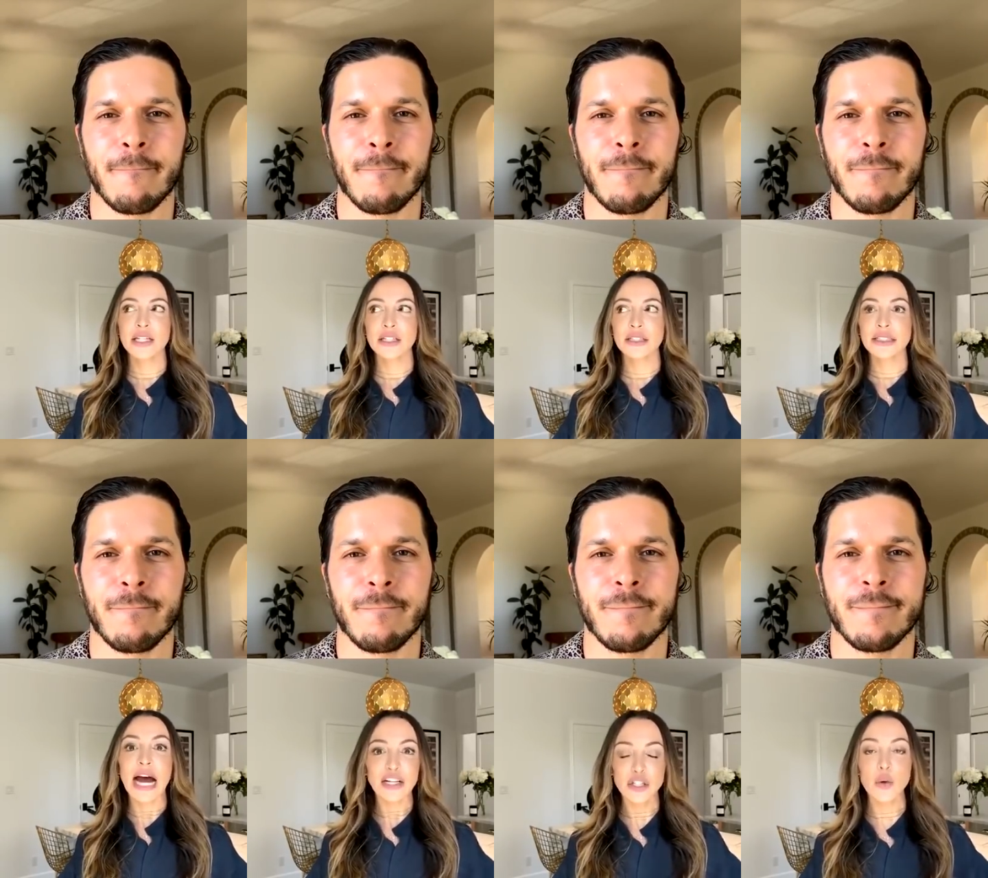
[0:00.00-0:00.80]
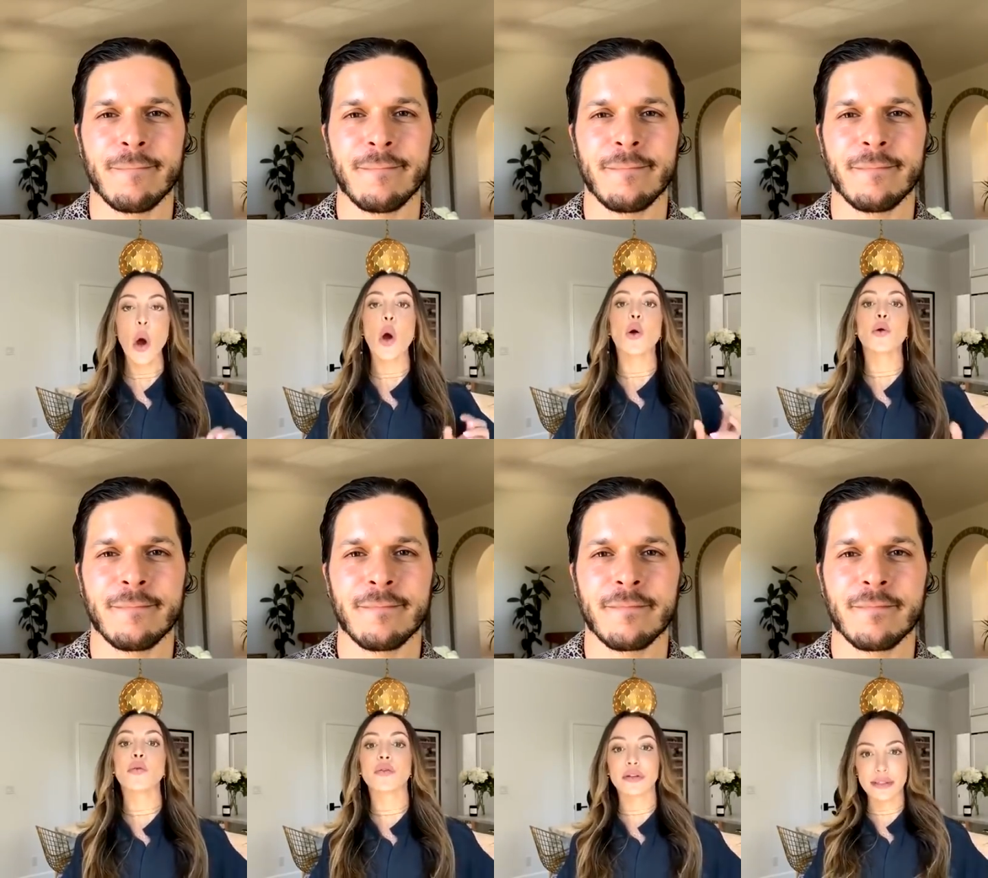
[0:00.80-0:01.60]
Speaker 1: Not to
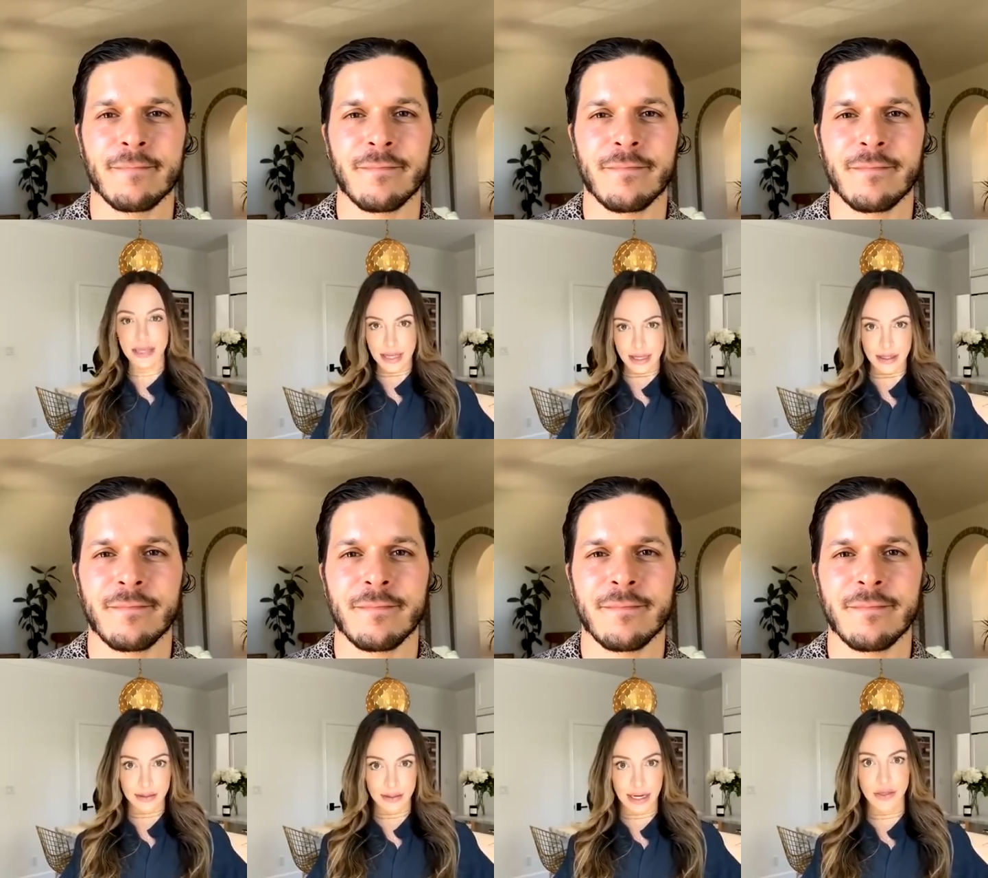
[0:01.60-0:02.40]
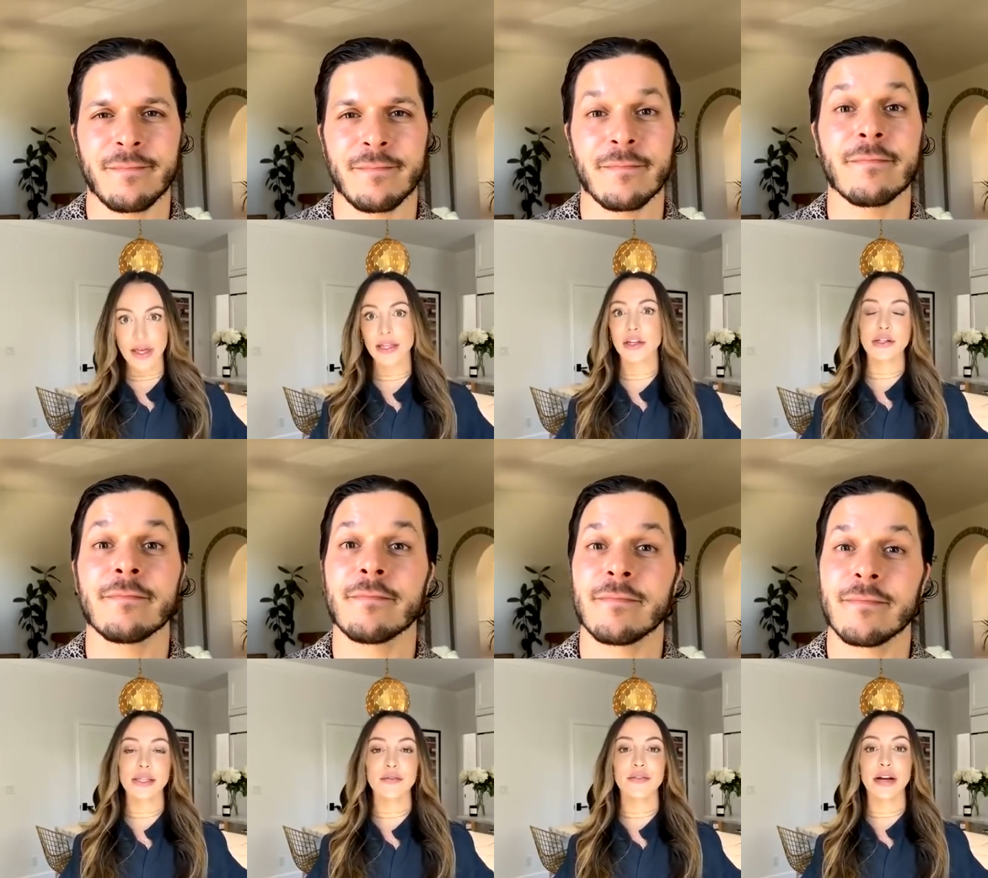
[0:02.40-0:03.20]
oversell. I think there's
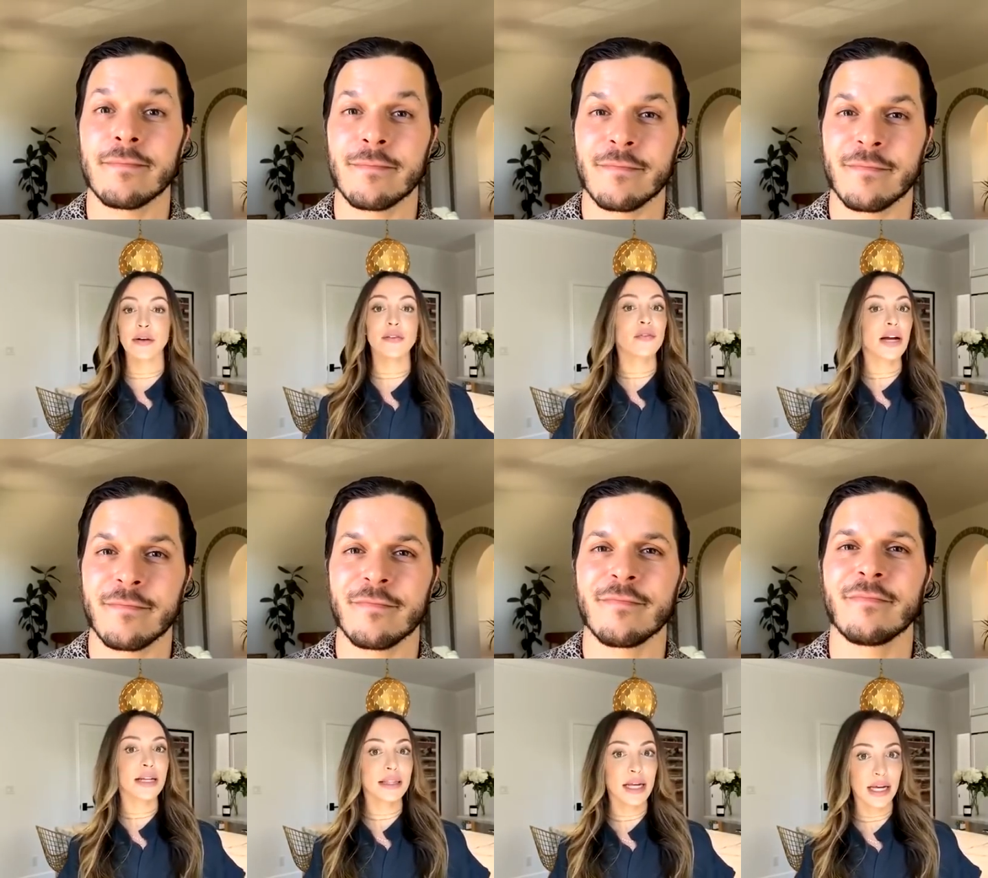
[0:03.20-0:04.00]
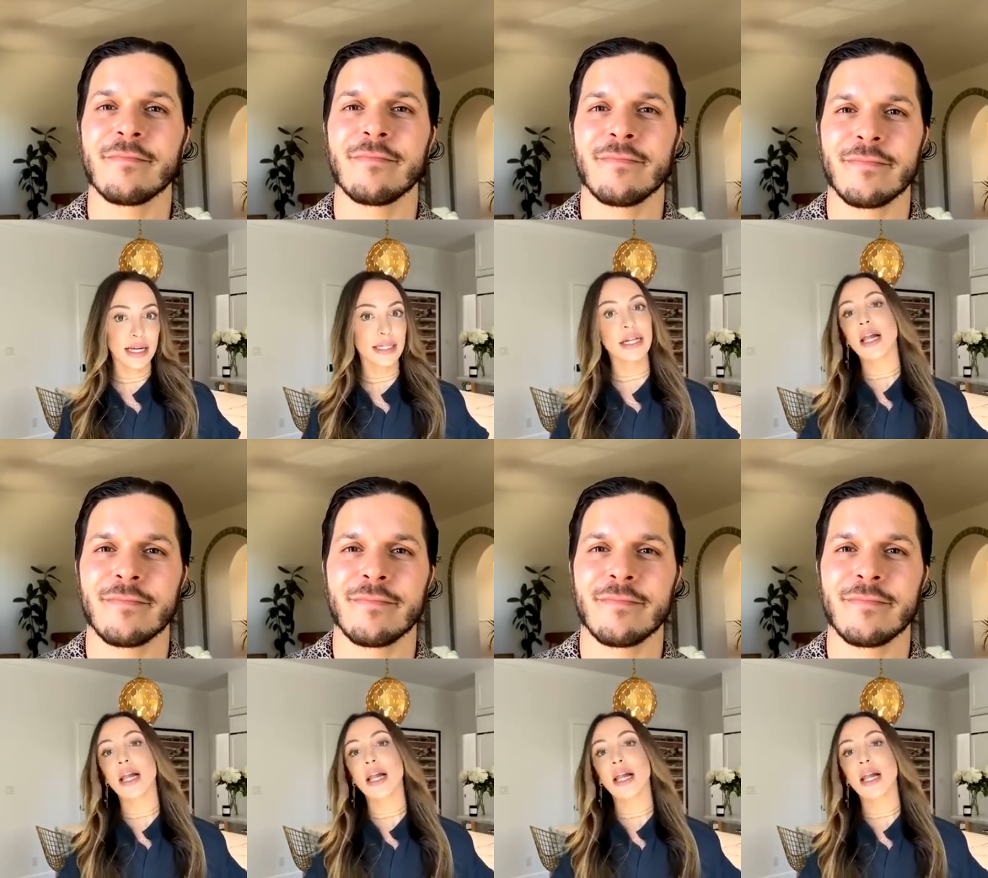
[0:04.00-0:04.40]
a very fine line.